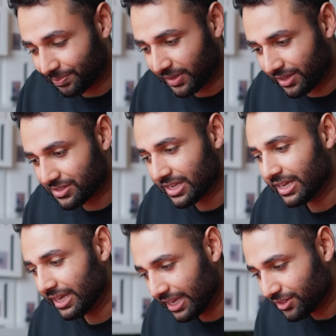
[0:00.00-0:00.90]
And
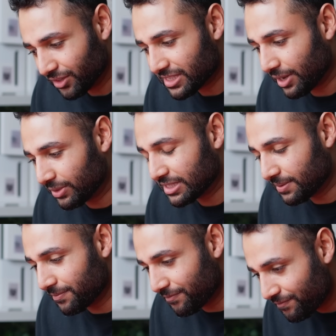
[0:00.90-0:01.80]
it does that with
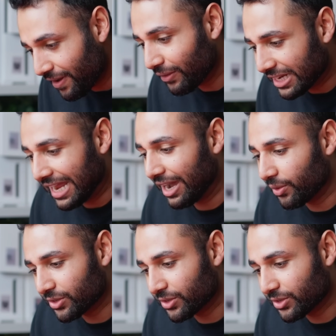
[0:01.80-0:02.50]
some very loud